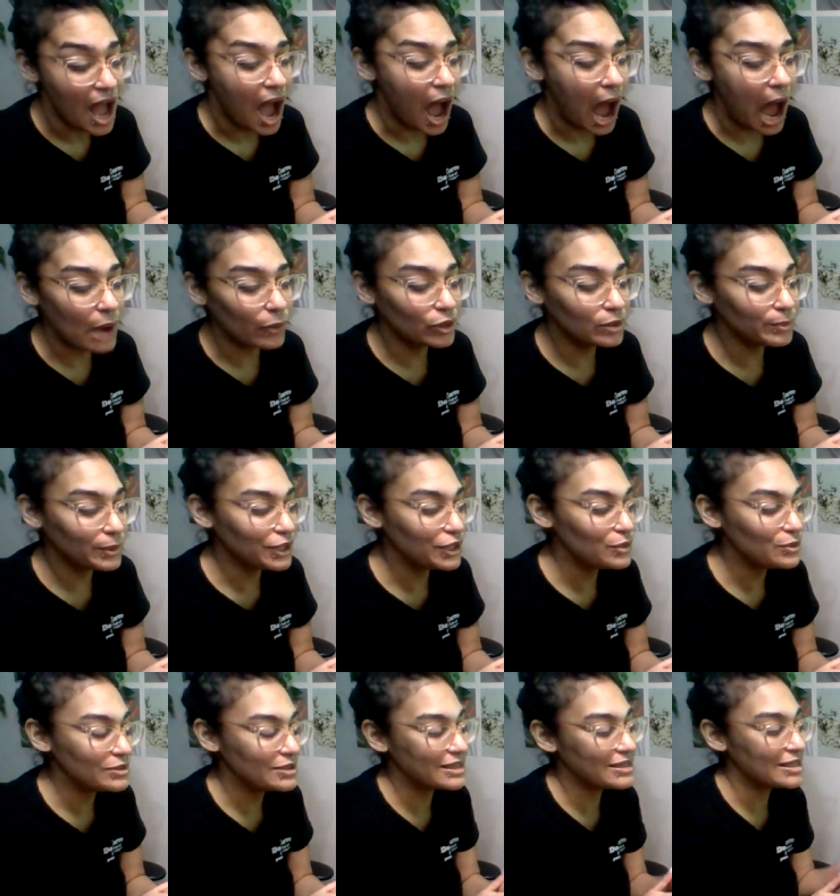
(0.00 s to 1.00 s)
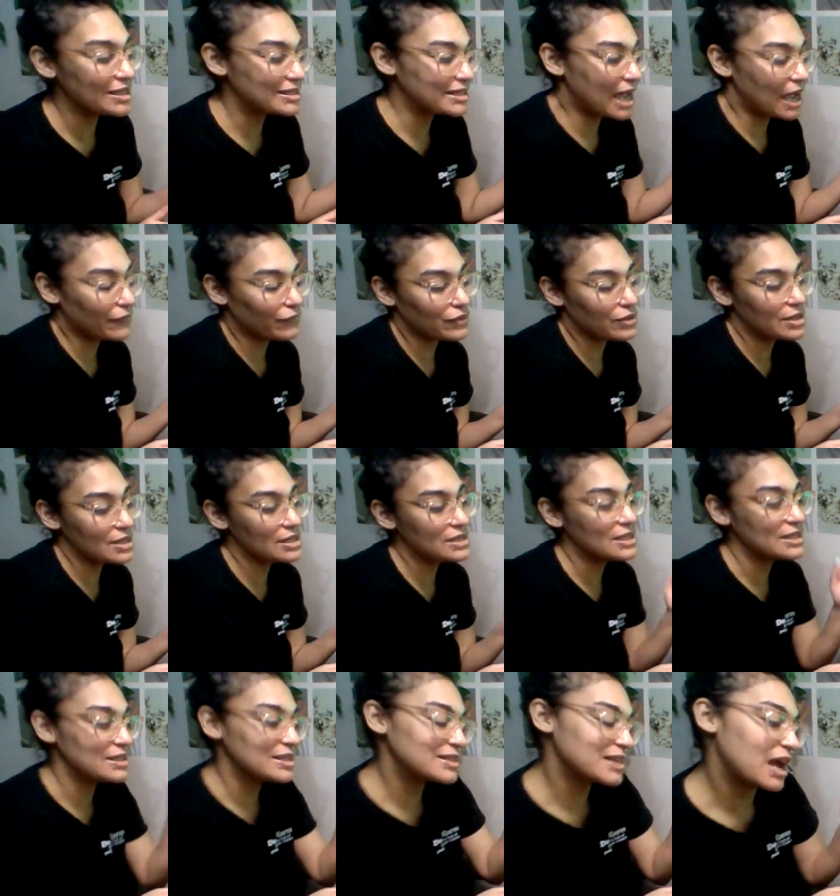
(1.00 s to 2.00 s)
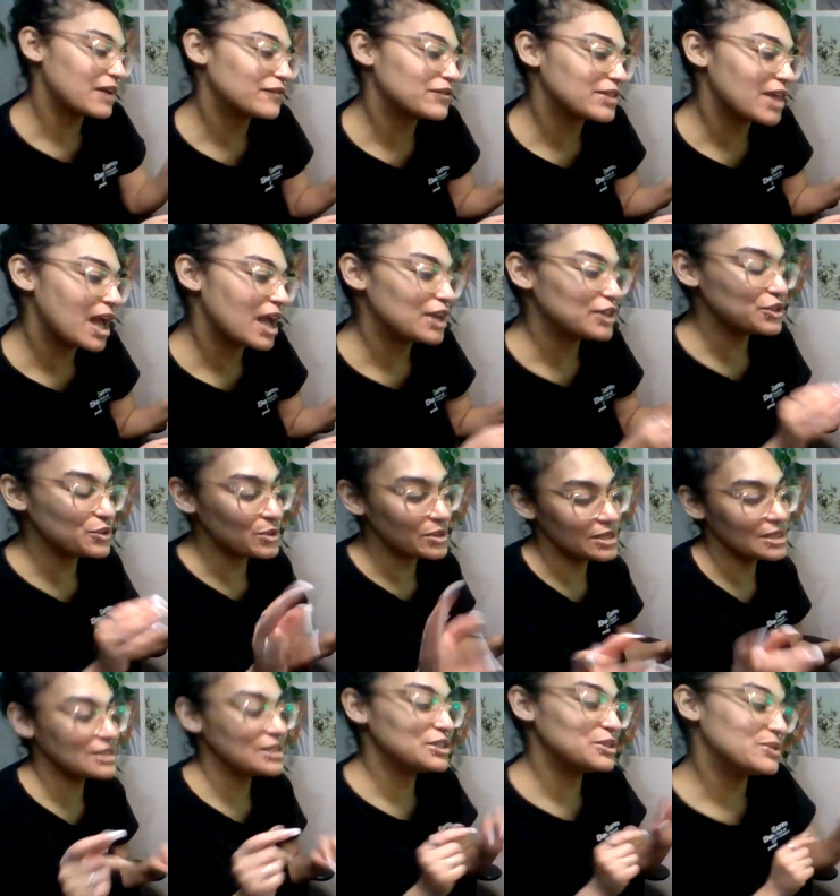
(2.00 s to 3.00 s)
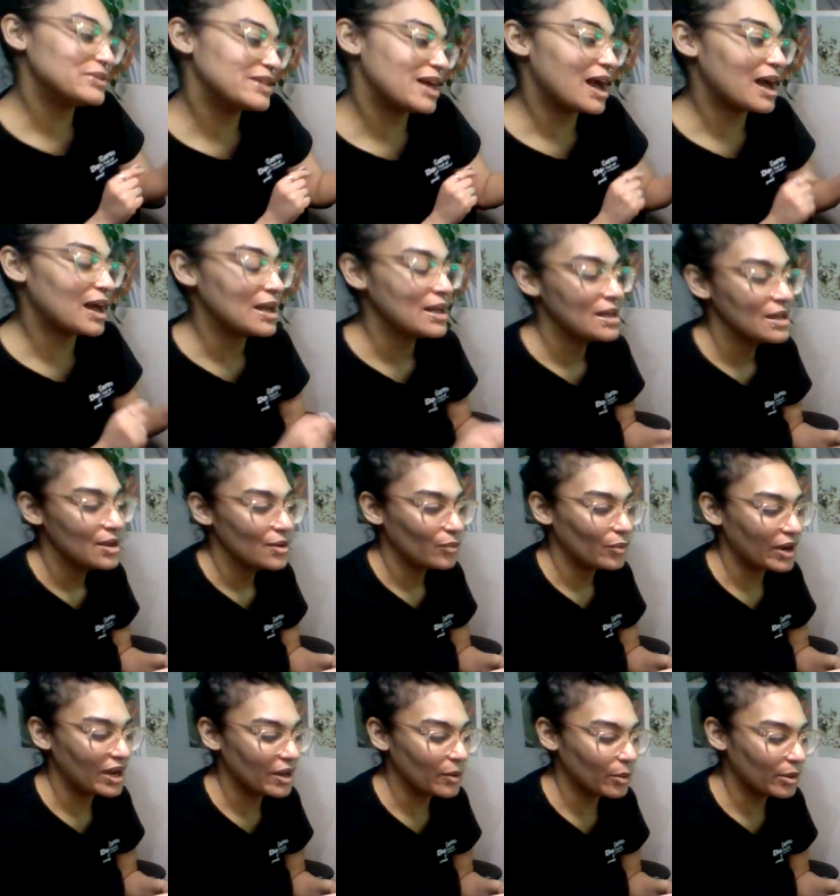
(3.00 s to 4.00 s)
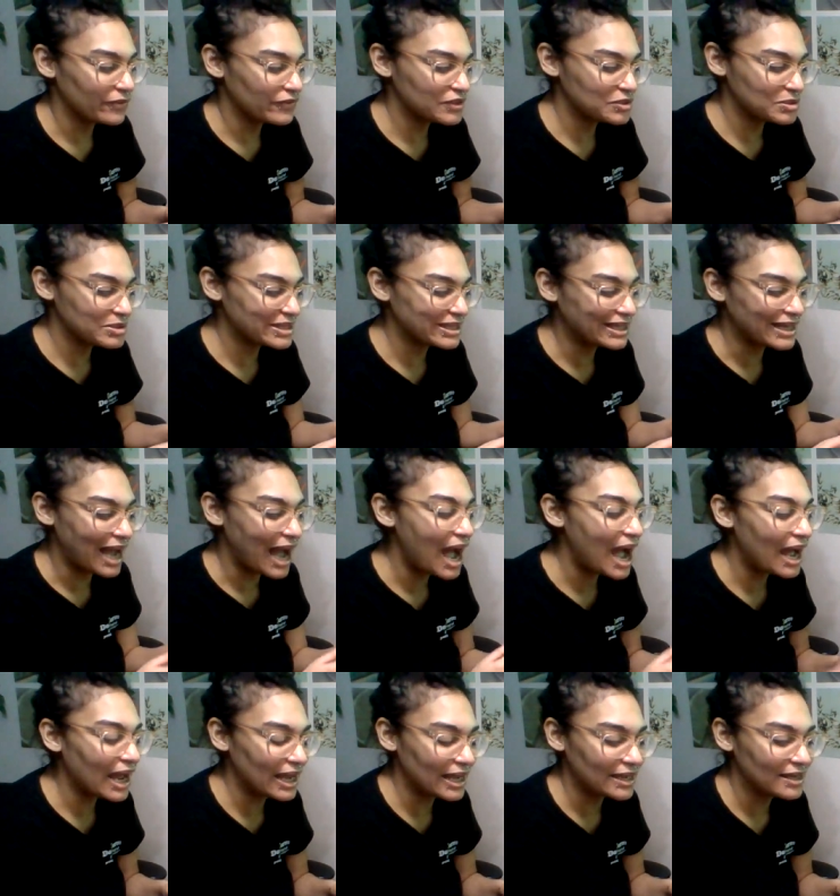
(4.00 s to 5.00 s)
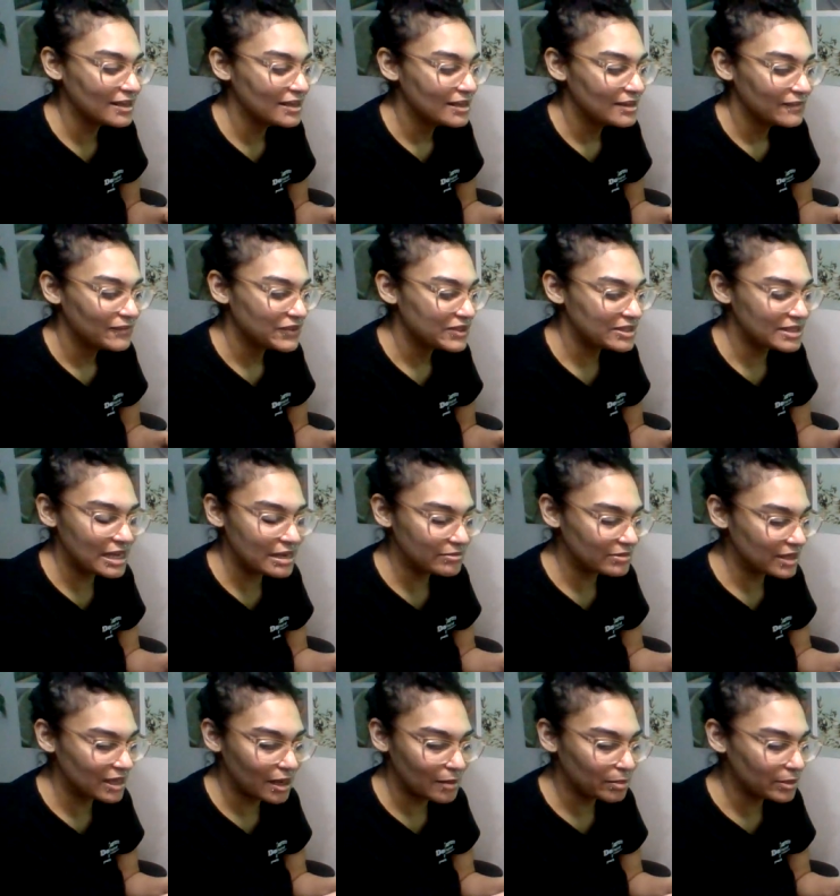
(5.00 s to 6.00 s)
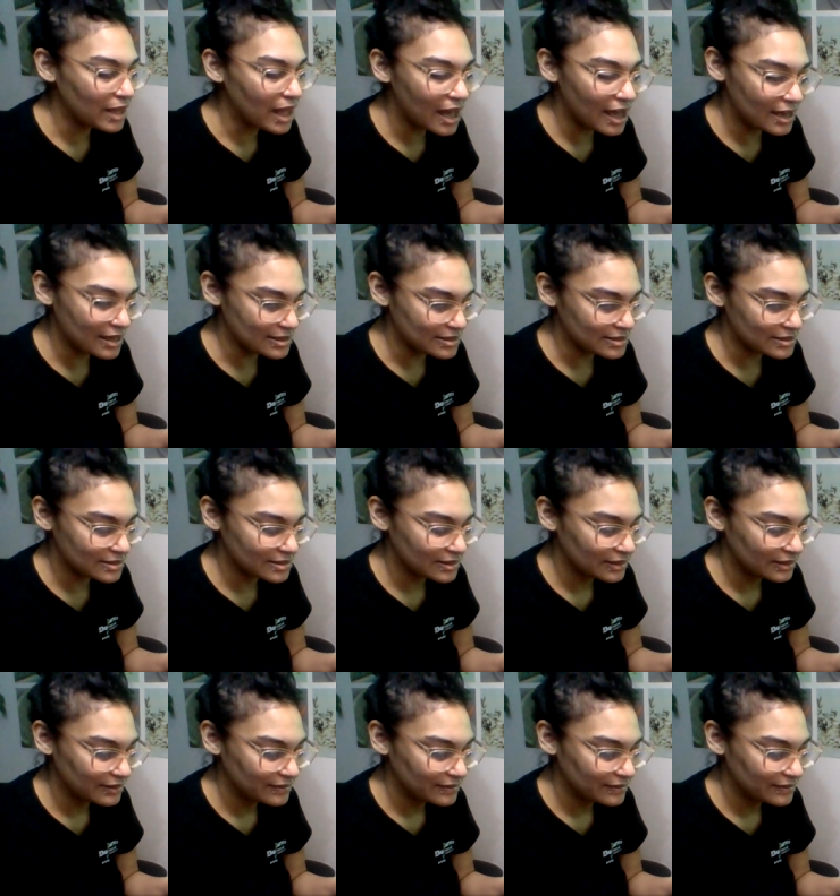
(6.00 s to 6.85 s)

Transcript: I would be using this guy for this and this guy for that and doing this and doing that, right? Or if this was a guy, same thing applies.